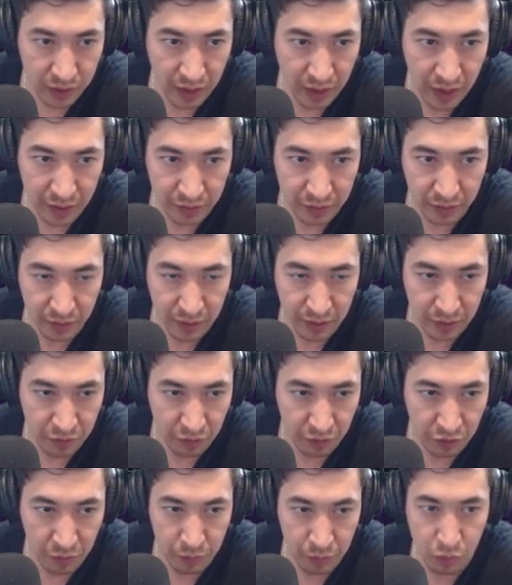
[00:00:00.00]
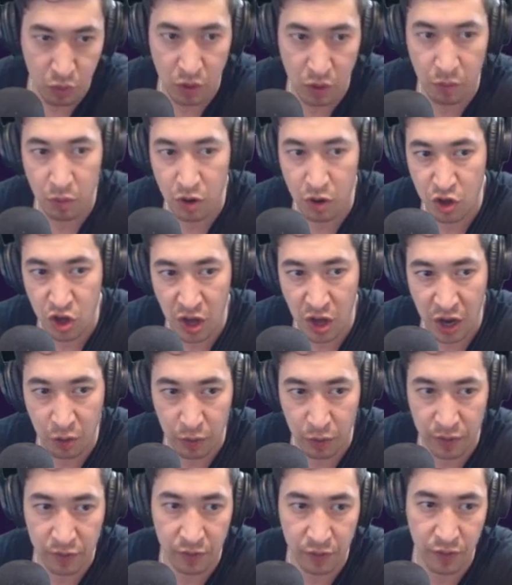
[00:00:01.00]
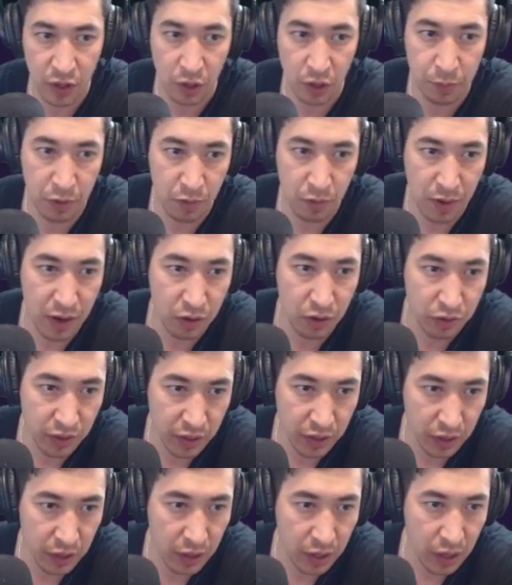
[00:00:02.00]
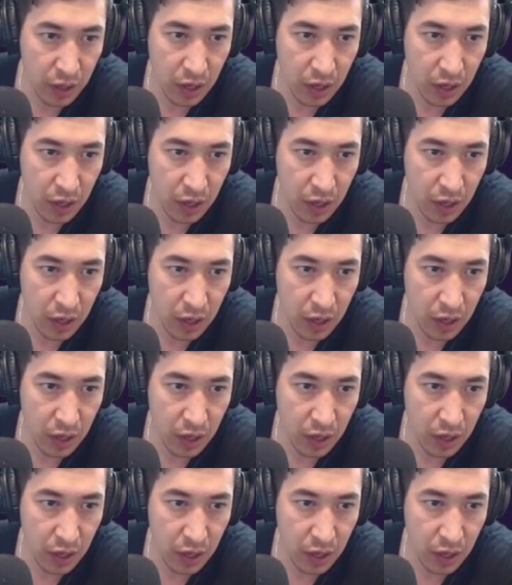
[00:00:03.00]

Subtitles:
acted as a support where a shockwave developed around it,